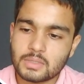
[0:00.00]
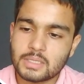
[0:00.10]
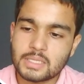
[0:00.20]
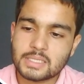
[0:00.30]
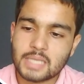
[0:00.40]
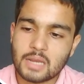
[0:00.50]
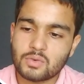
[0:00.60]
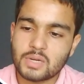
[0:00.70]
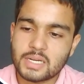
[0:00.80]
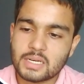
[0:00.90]
in this
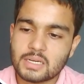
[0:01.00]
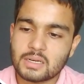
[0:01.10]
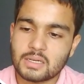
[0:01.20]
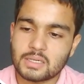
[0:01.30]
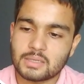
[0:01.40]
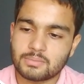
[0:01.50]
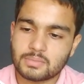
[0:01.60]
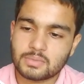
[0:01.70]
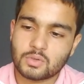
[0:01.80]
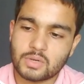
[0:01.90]
calculator
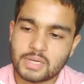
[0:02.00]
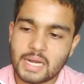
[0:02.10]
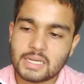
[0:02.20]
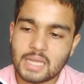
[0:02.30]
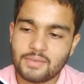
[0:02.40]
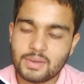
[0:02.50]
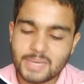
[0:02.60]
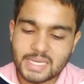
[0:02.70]
contract I will be